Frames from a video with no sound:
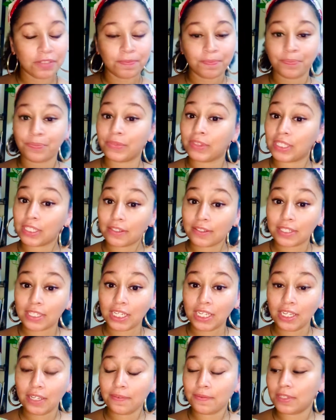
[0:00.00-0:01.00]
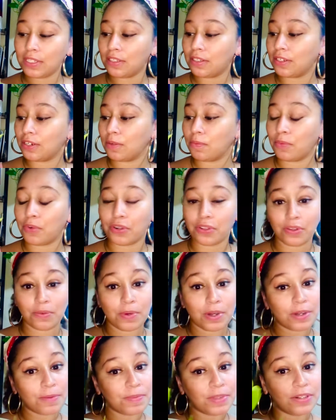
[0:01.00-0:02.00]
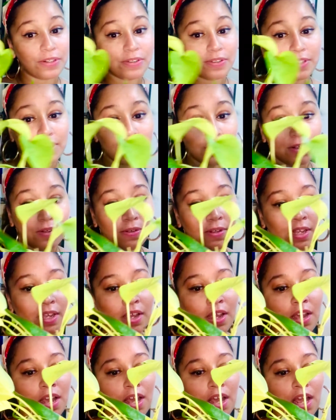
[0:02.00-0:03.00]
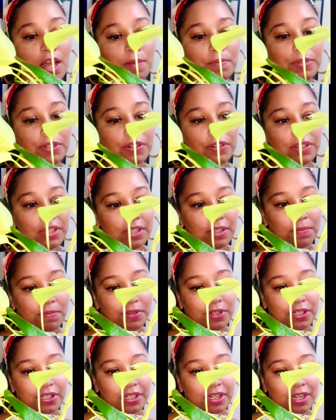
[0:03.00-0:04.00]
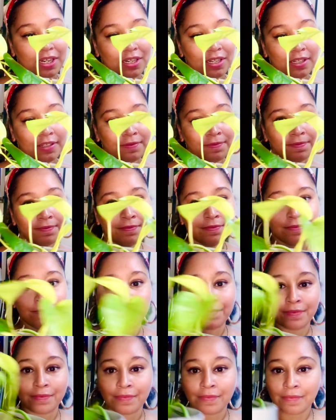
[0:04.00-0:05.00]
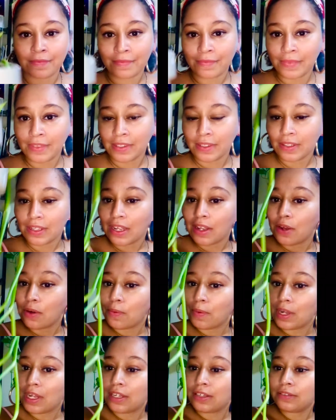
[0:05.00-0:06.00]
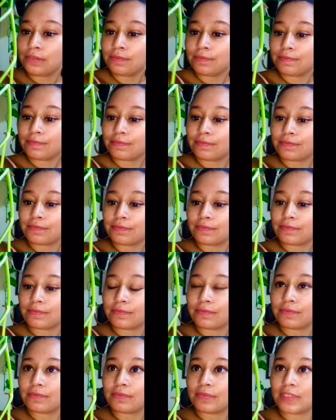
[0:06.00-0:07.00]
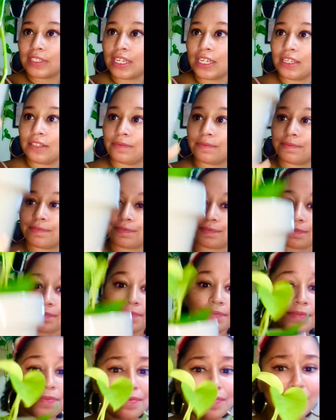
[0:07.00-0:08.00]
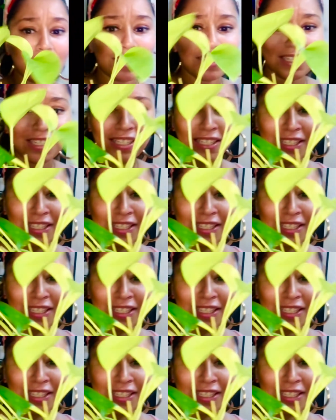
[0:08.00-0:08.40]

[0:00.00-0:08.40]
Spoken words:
those leaves, you're more than welcome to do so. I'm sure they appreciate it. Well, yeah. Just